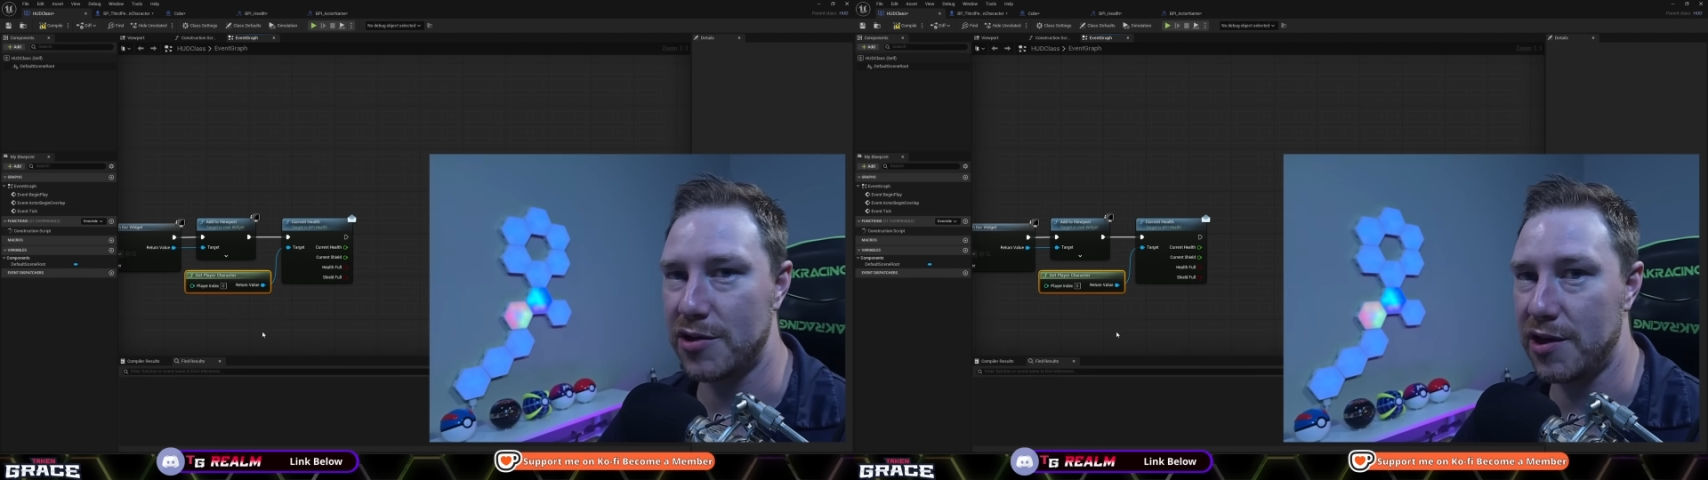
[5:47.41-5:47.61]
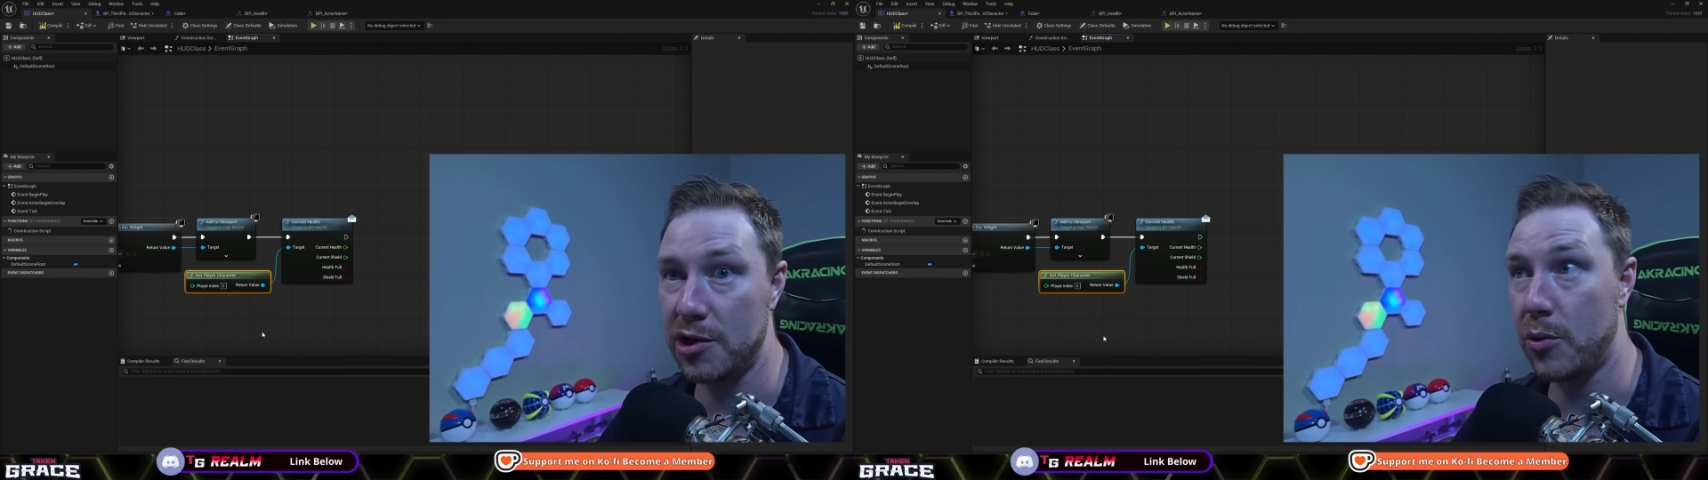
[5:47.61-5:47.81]

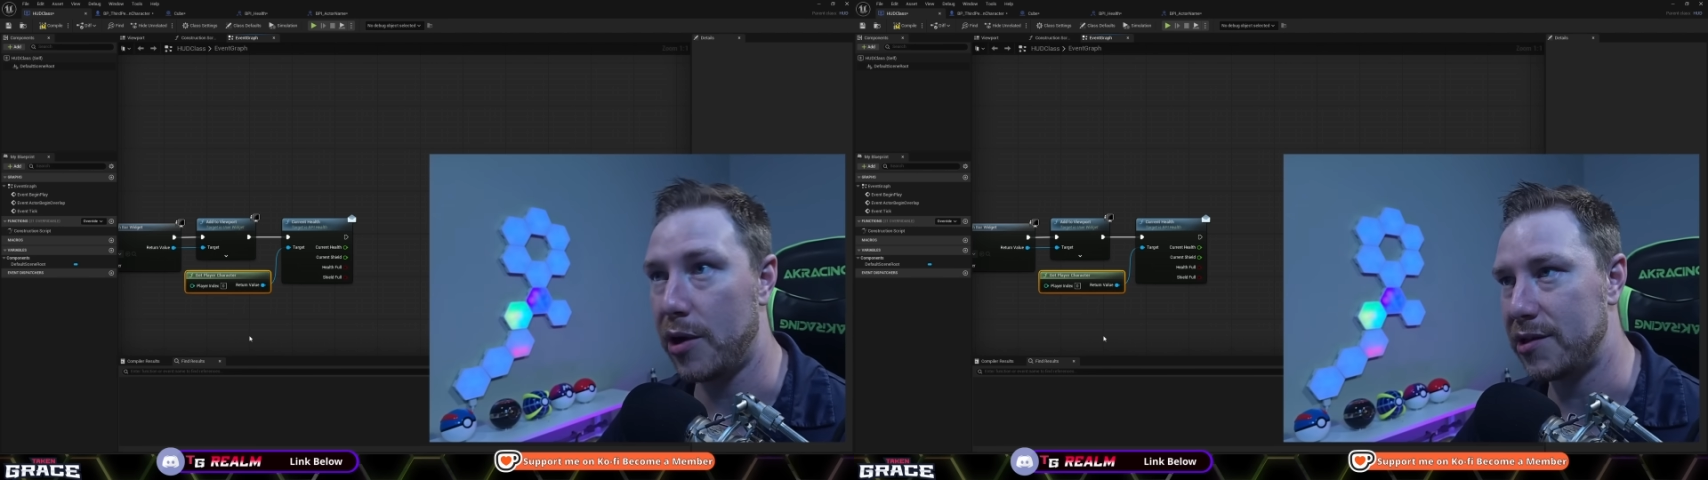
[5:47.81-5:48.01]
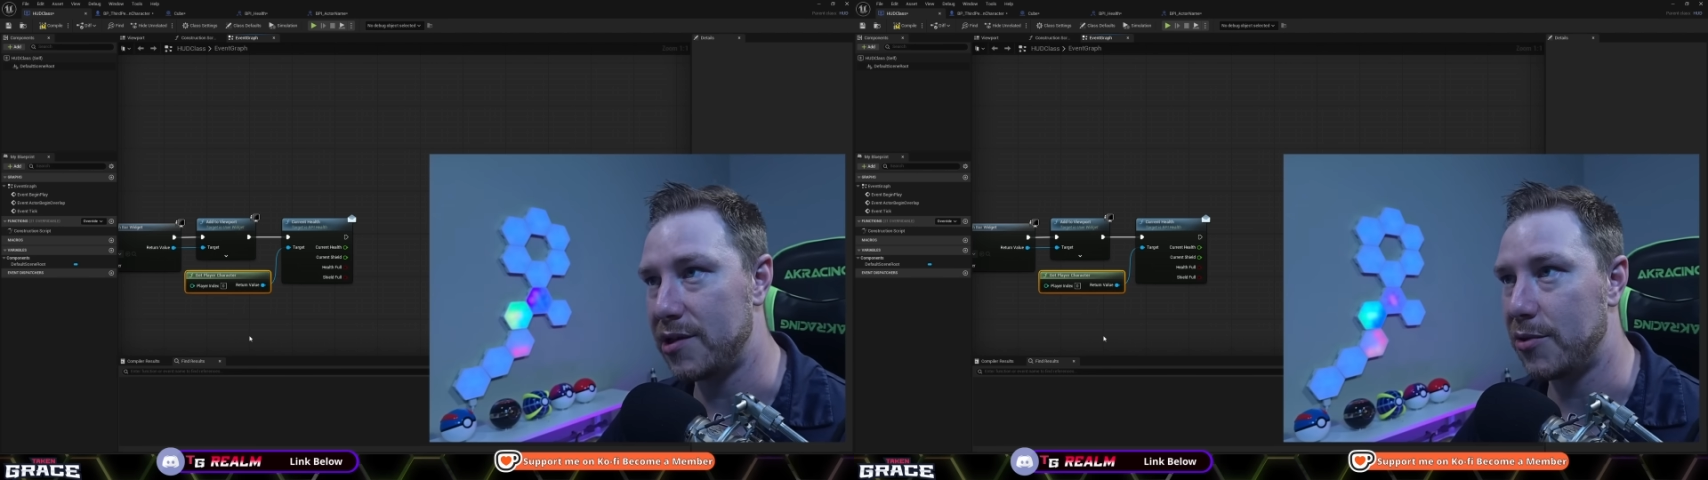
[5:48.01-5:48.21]
that you don't
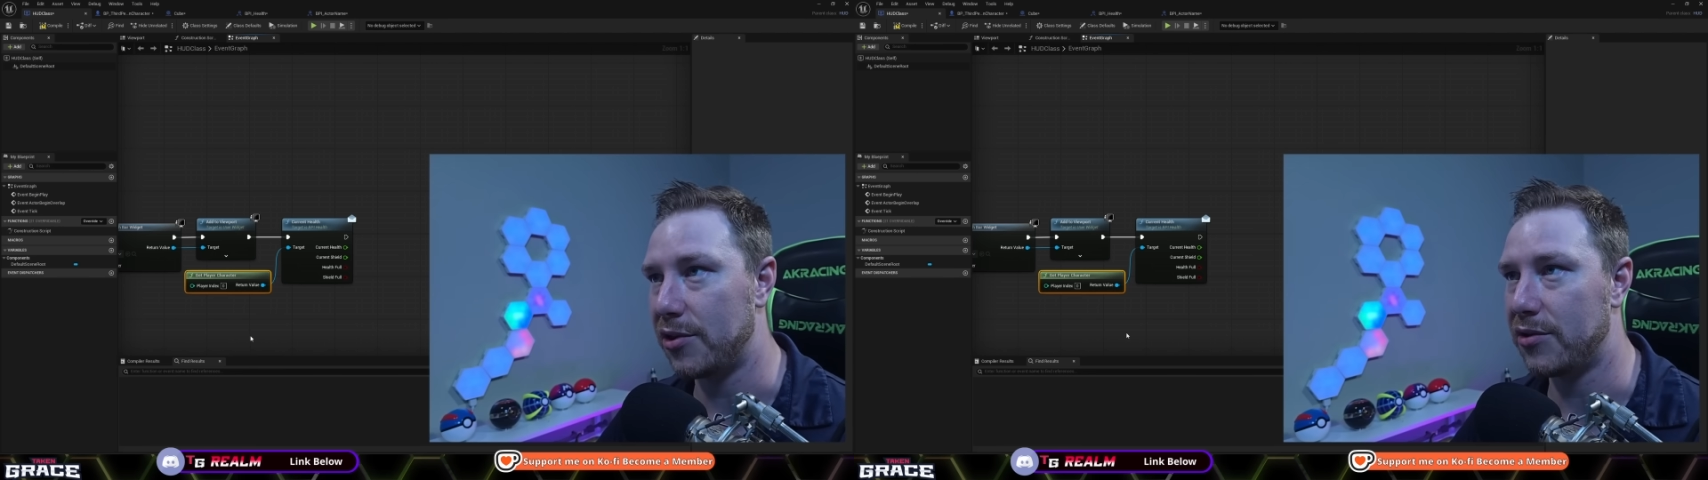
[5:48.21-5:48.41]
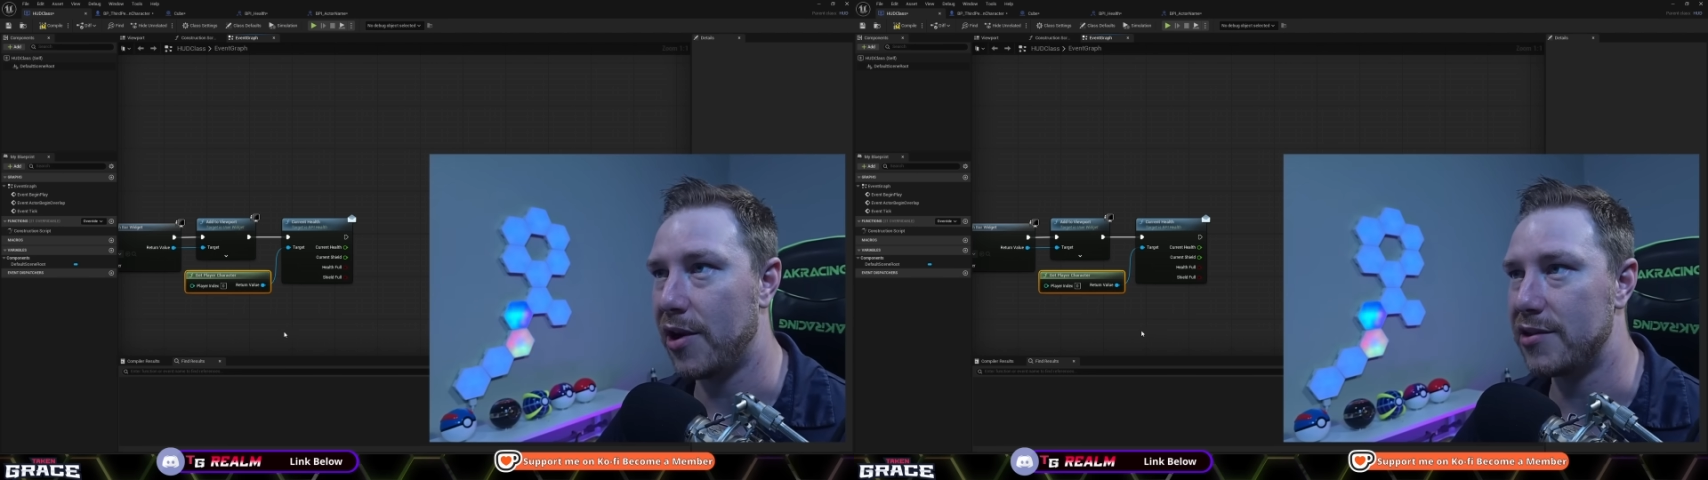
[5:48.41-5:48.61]
want to deal
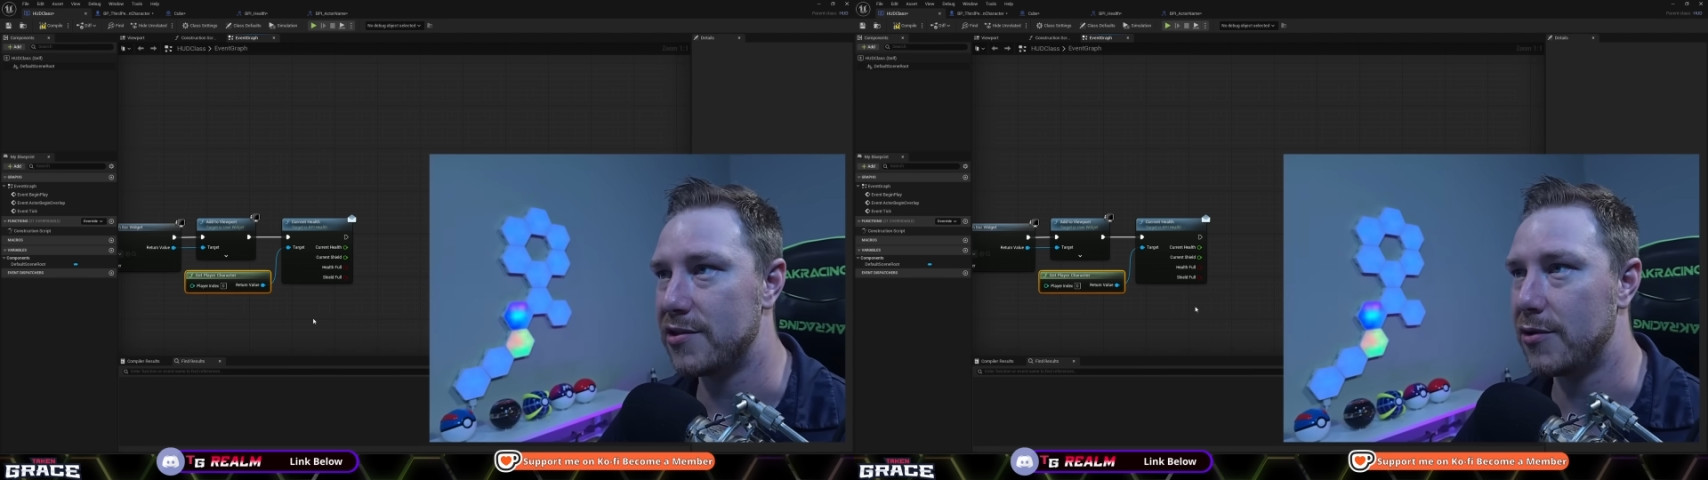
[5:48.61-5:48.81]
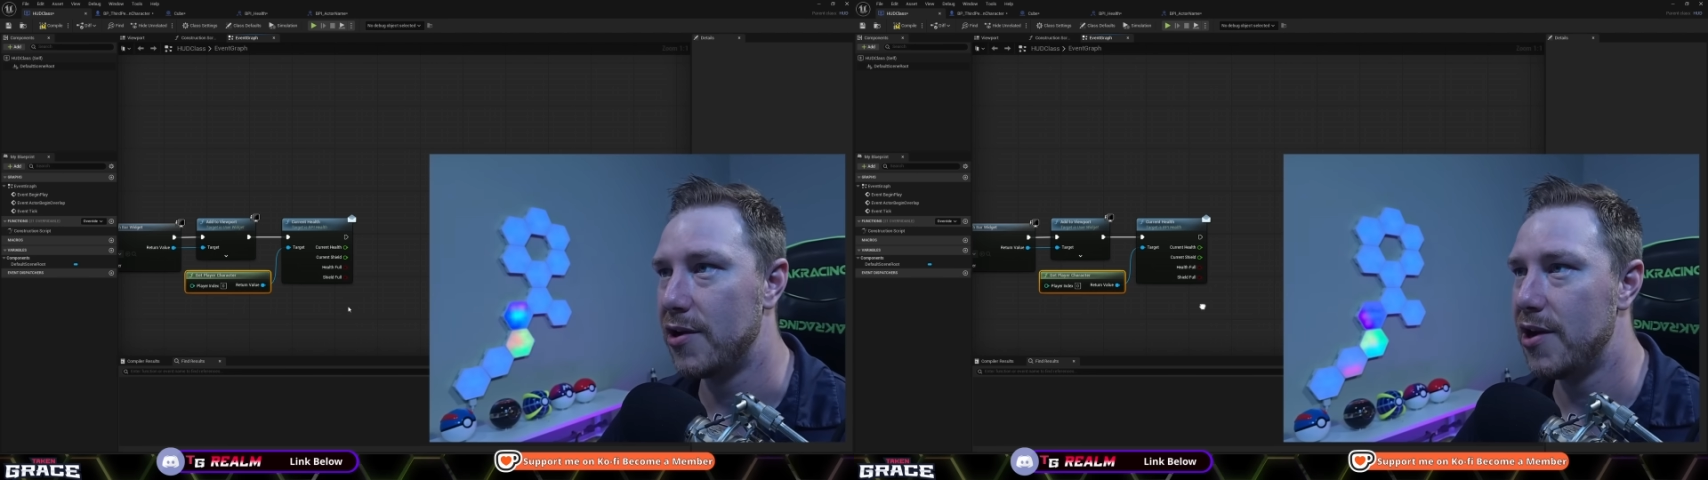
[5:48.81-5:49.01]
with right
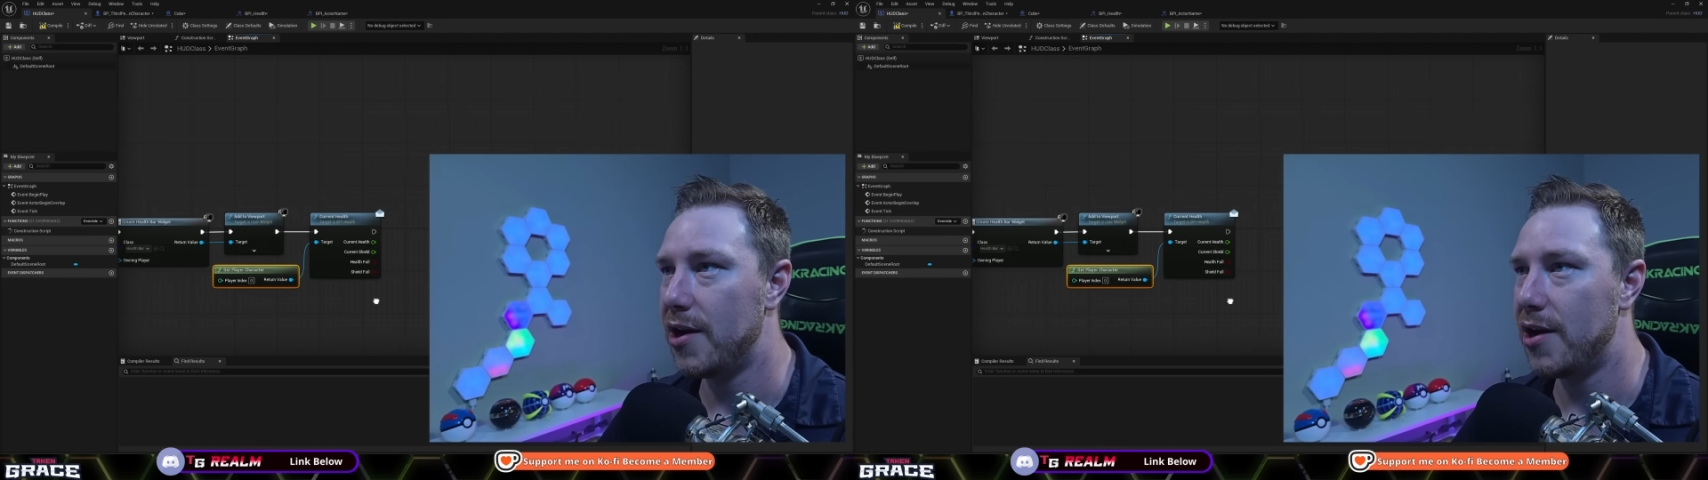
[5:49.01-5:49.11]
so